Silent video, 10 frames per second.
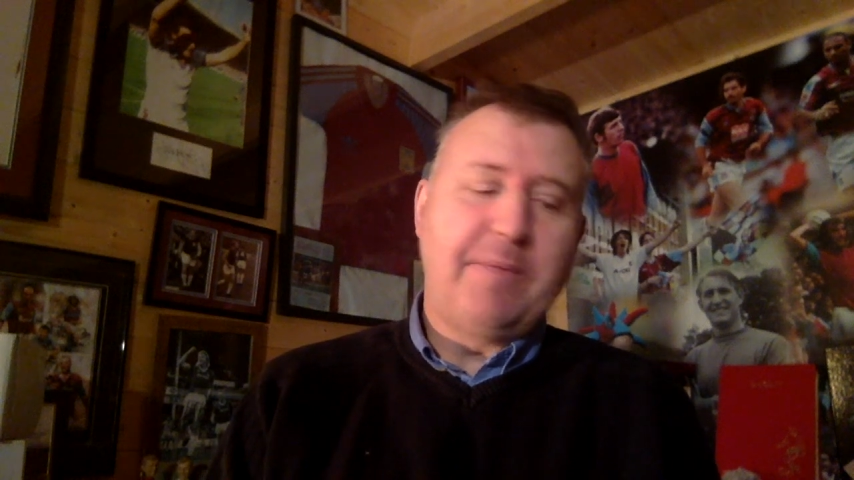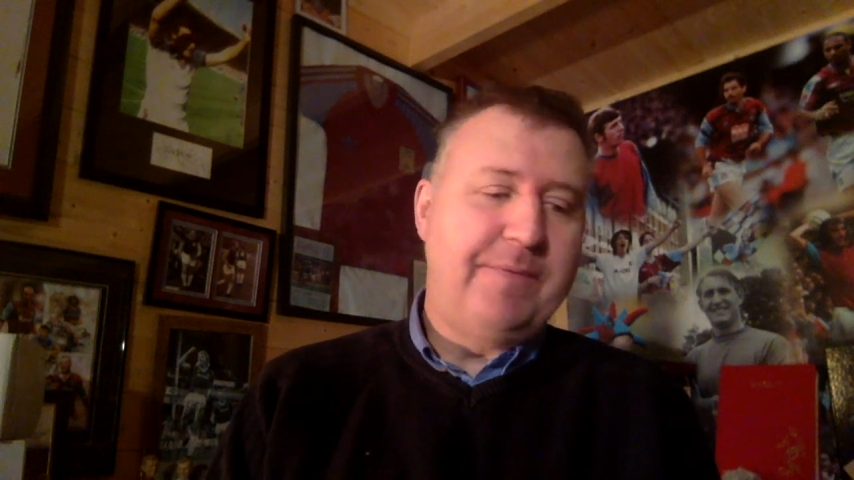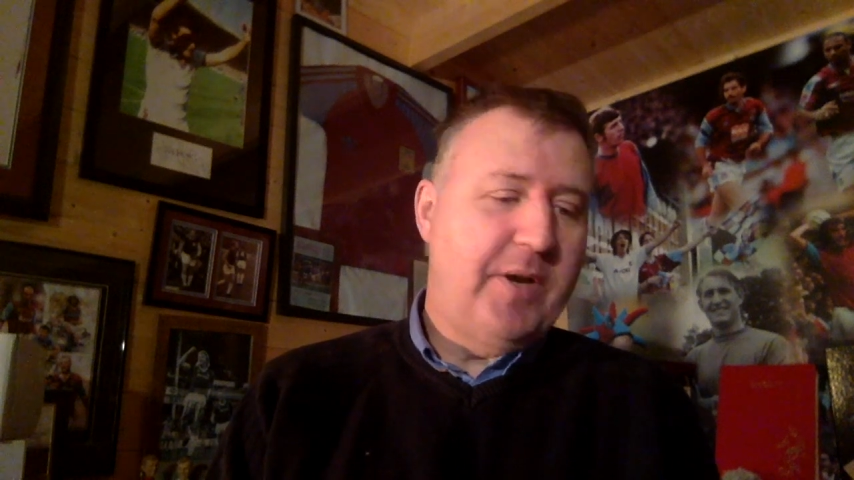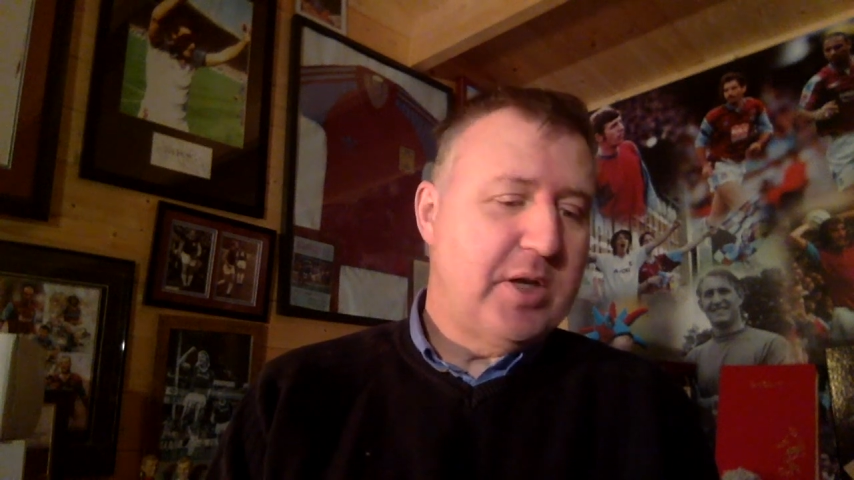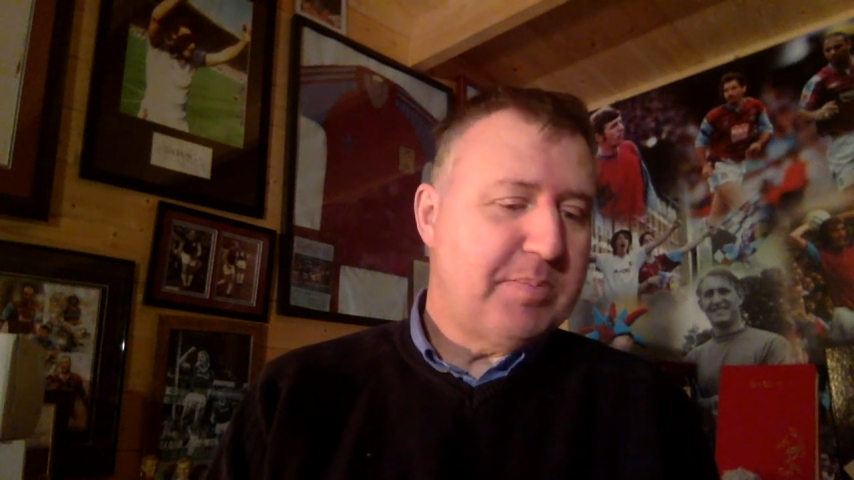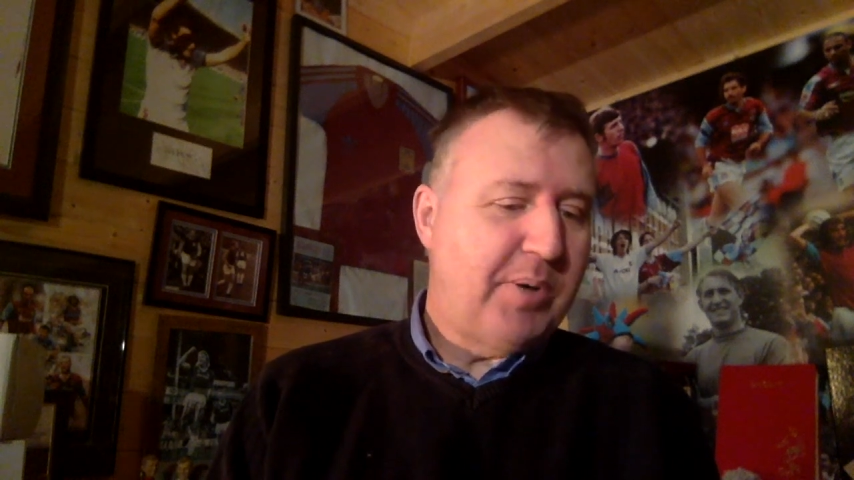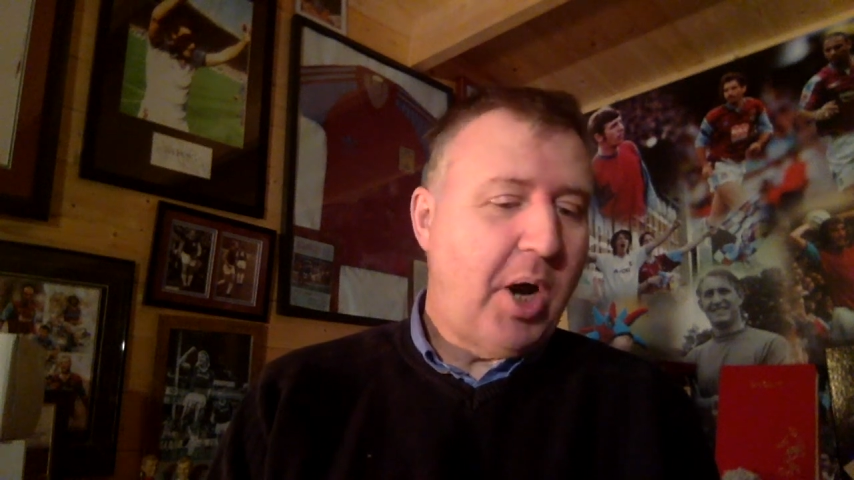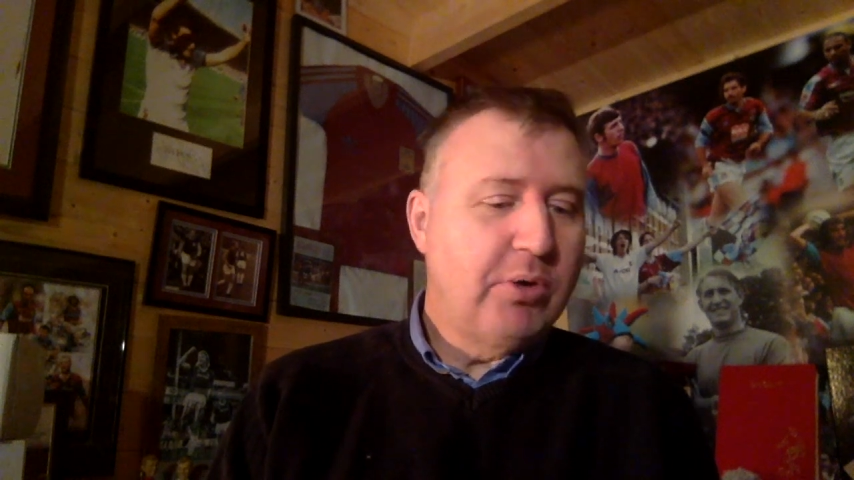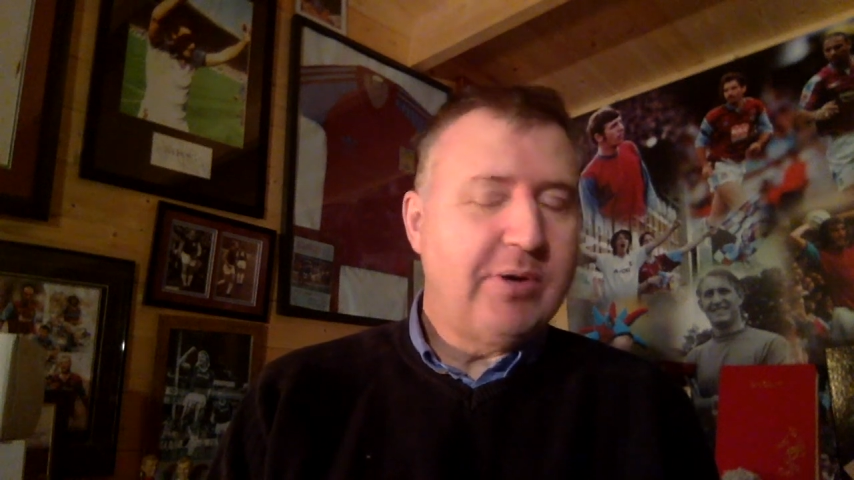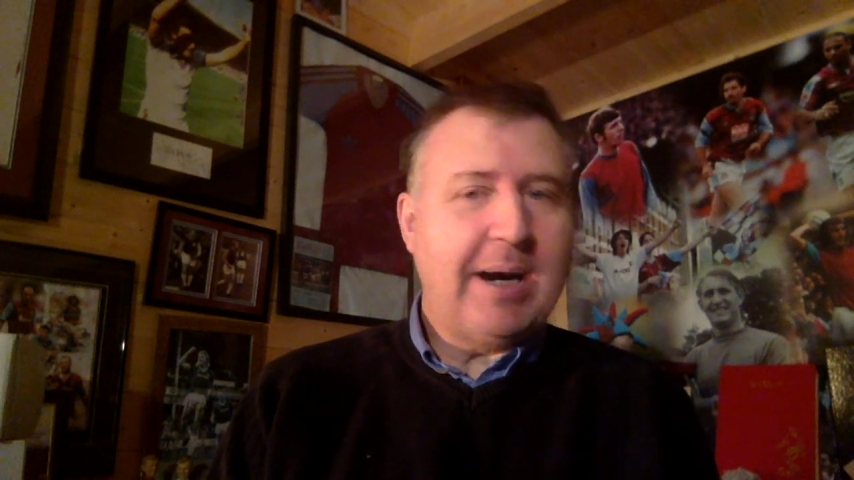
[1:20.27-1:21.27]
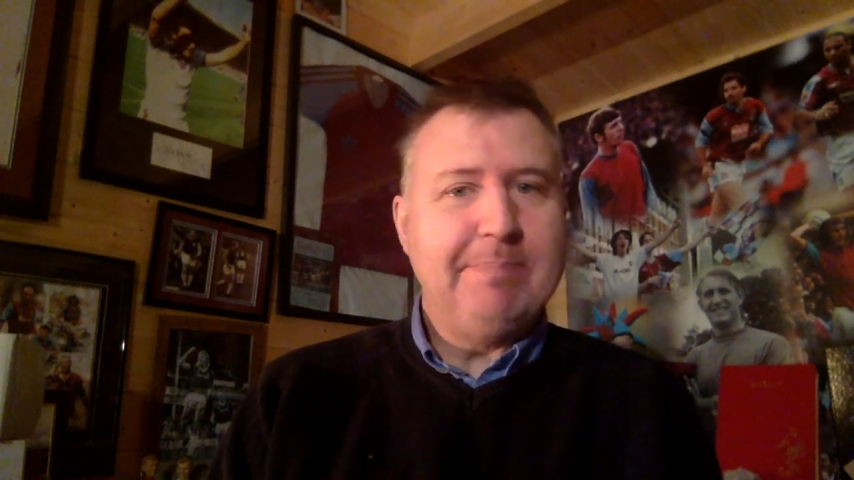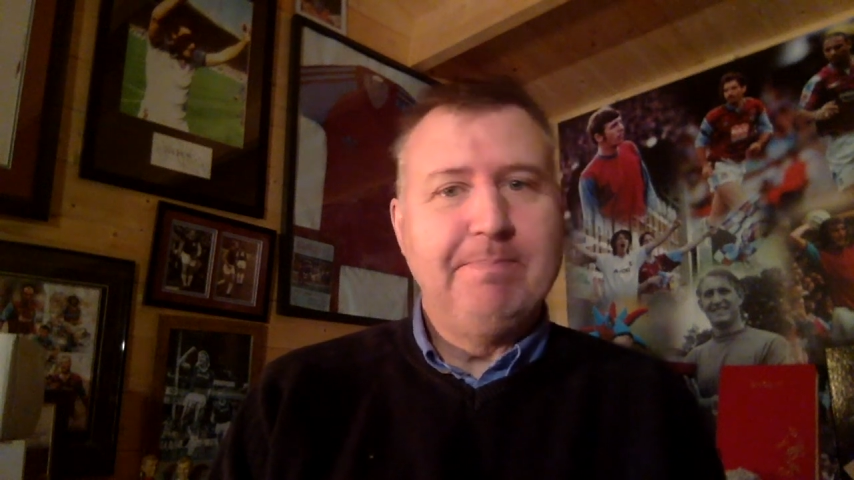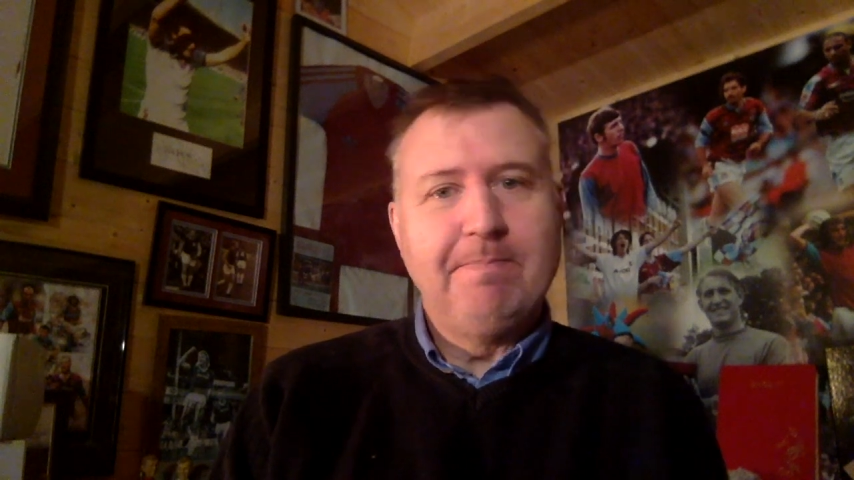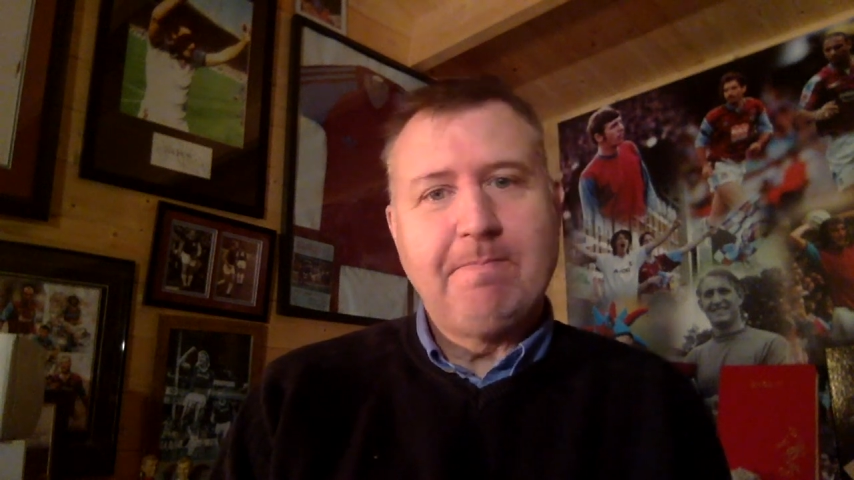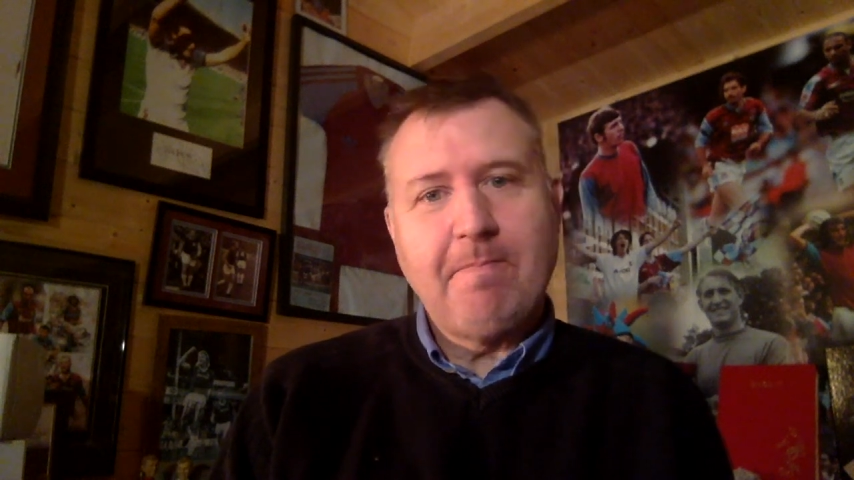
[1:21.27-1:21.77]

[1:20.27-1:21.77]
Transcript: first programme